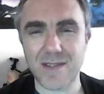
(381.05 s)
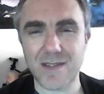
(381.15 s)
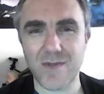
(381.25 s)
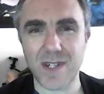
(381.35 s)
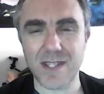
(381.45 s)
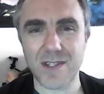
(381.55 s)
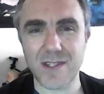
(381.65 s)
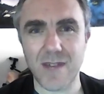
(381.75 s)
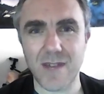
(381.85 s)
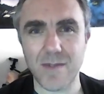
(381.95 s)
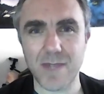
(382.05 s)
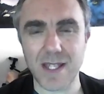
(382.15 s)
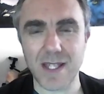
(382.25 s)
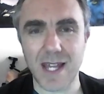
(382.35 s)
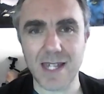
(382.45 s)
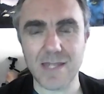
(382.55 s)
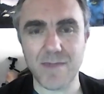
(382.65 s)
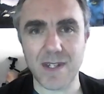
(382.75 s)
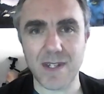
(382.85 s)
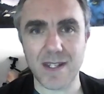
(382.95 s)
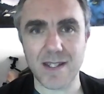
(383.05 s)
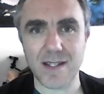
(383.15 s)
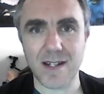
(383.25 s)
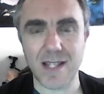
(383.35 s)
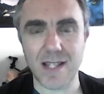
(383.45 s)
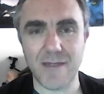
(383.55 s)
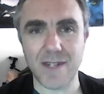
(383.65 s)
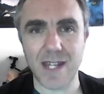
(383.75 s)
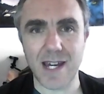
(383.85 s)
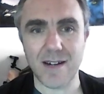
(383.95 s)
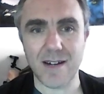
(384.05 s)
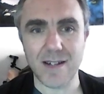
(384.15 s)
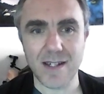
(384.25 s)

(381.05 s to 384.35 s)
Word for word: 20s to travel a bit late, but I love it now.